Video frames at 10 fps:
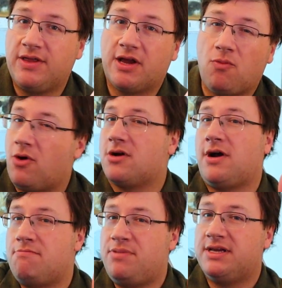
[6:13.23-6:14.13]
They can work
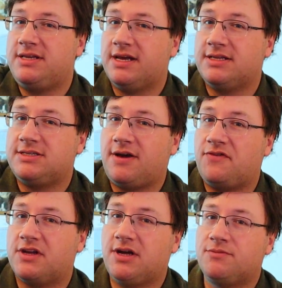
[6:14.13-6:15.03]
on big ticket stuff
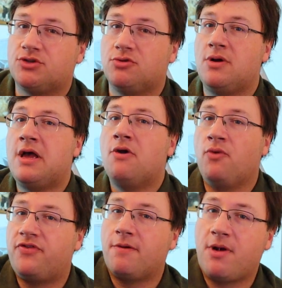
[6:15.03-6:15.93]
that comes through
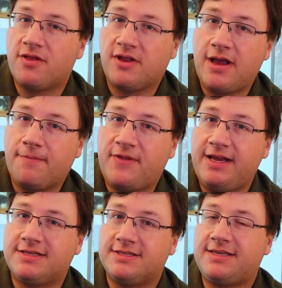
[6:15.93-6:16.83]
with the monthly
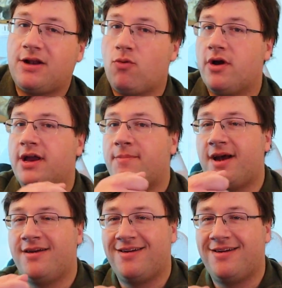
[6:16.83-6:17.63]
updates instead of worrying about,